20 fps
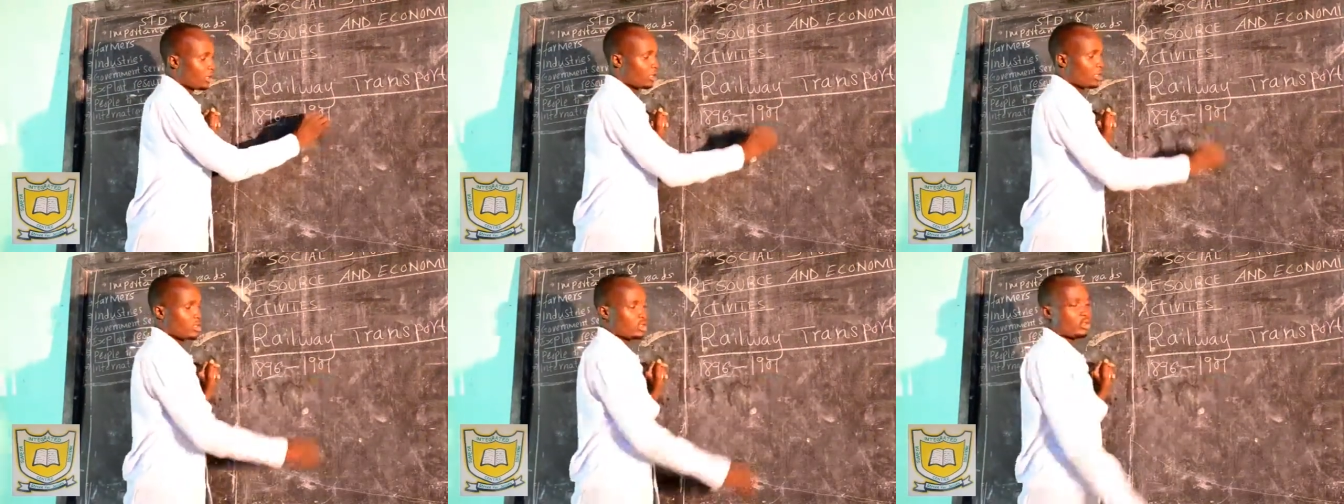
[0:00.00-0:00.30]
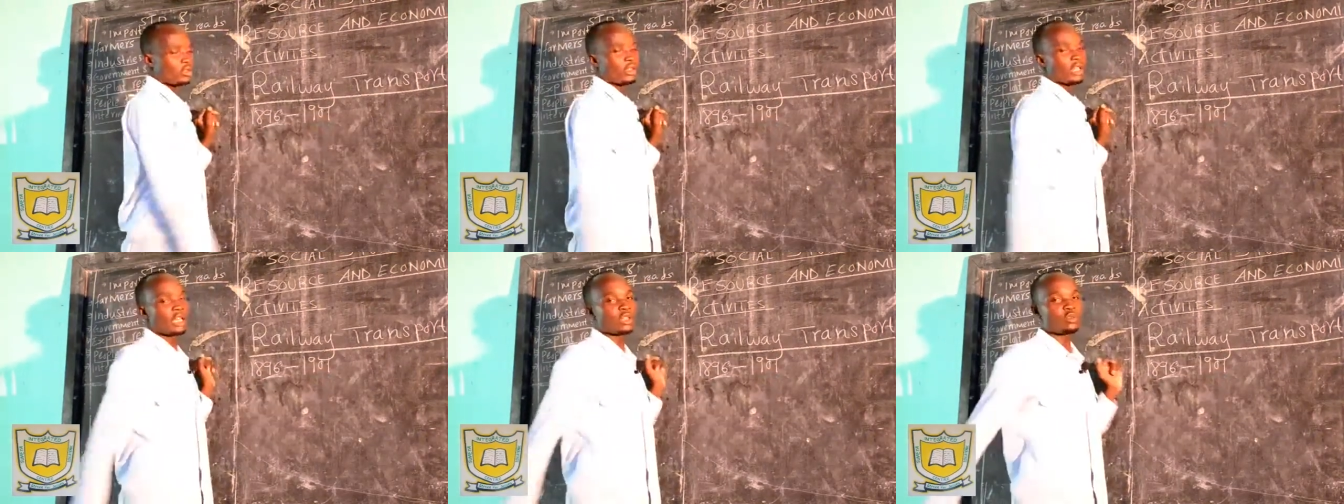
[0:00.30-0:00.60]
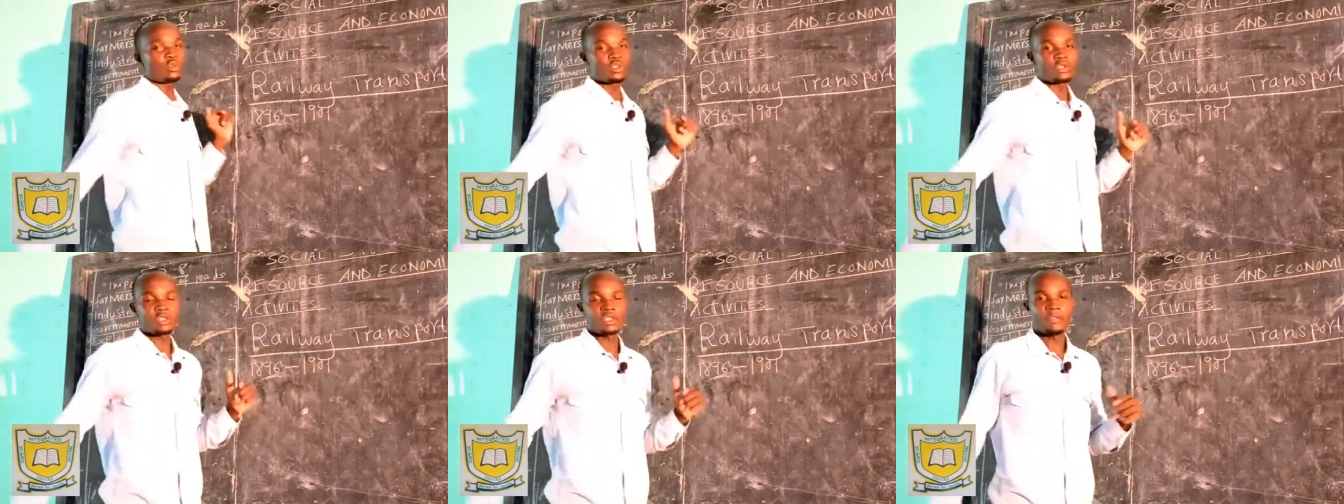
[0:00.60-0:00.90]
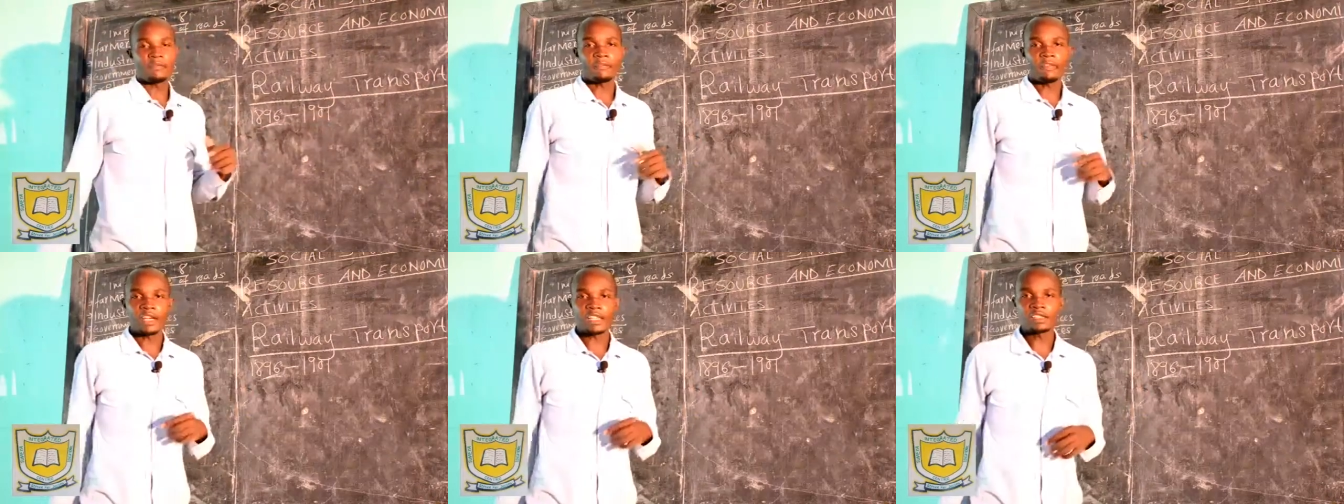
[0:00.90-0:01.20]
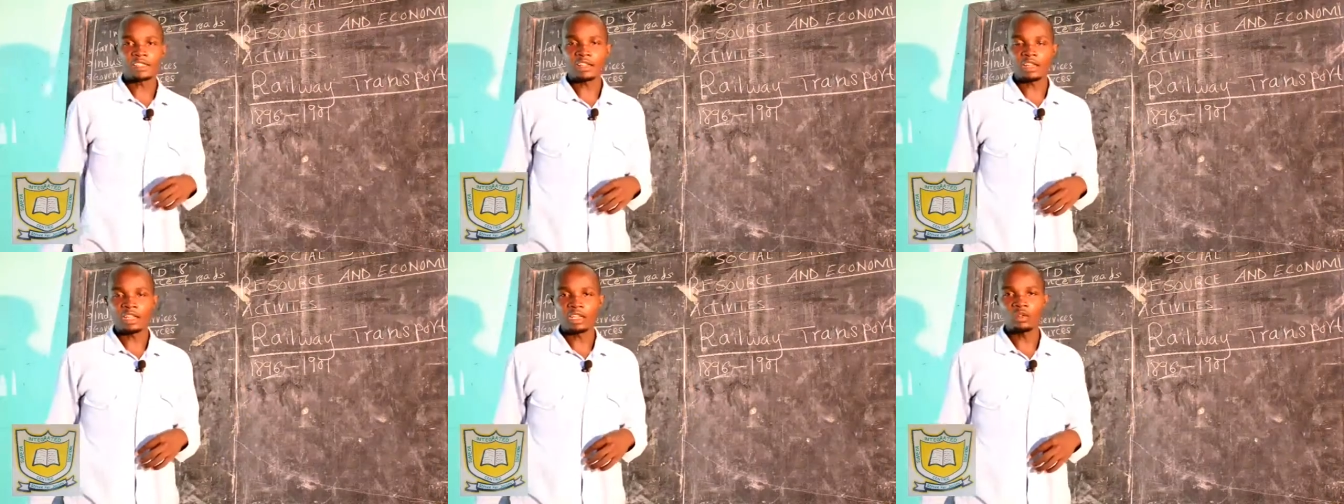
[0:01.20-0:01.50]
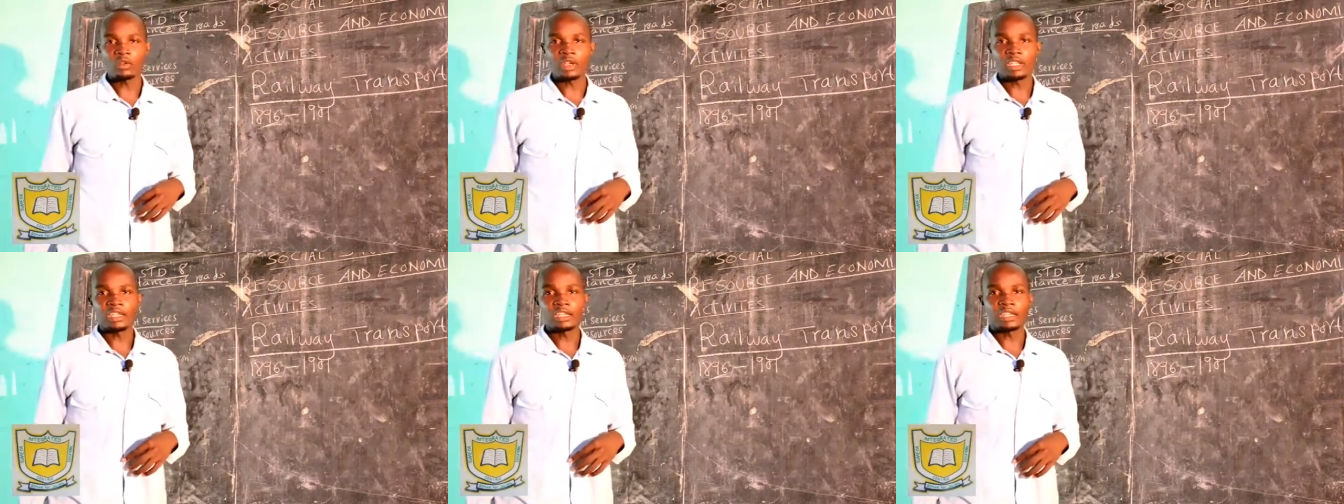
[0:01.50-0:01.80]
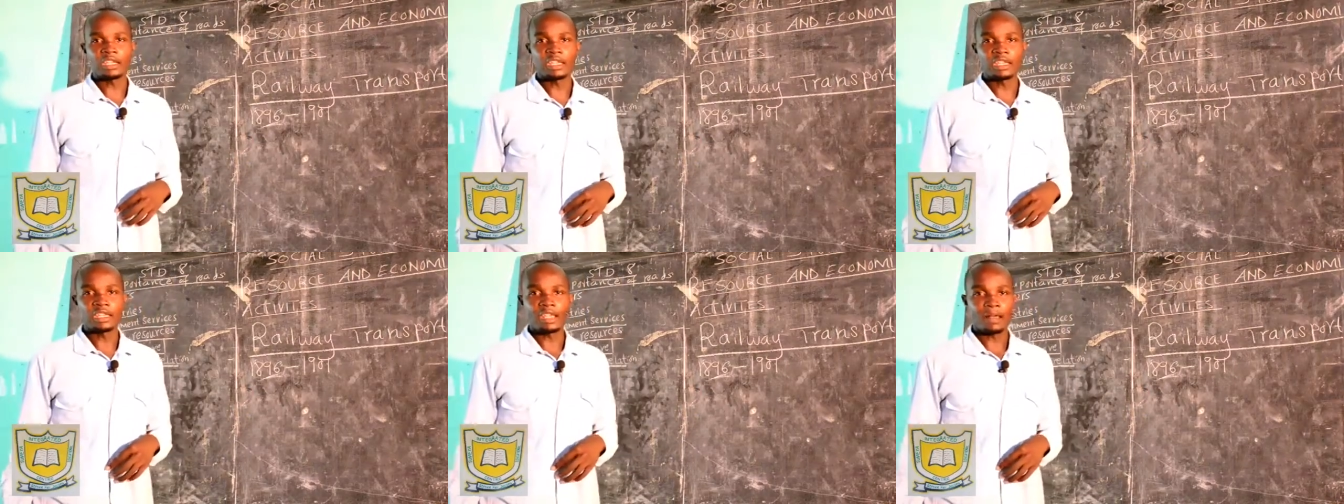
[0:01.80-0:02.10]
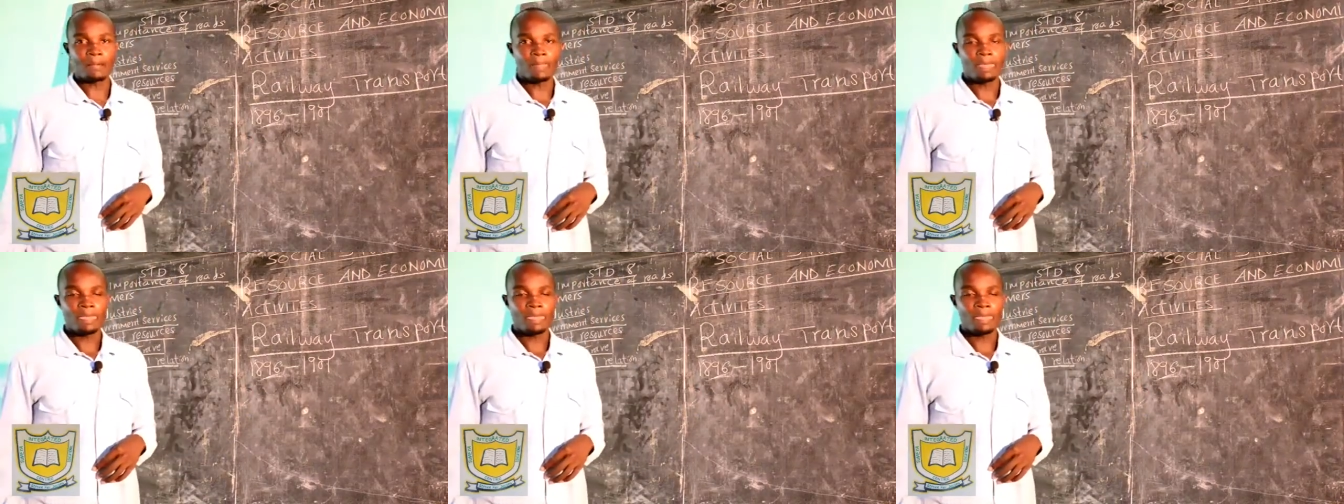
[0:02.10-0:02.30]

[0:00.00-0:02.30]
So that was the first railway in Kenya.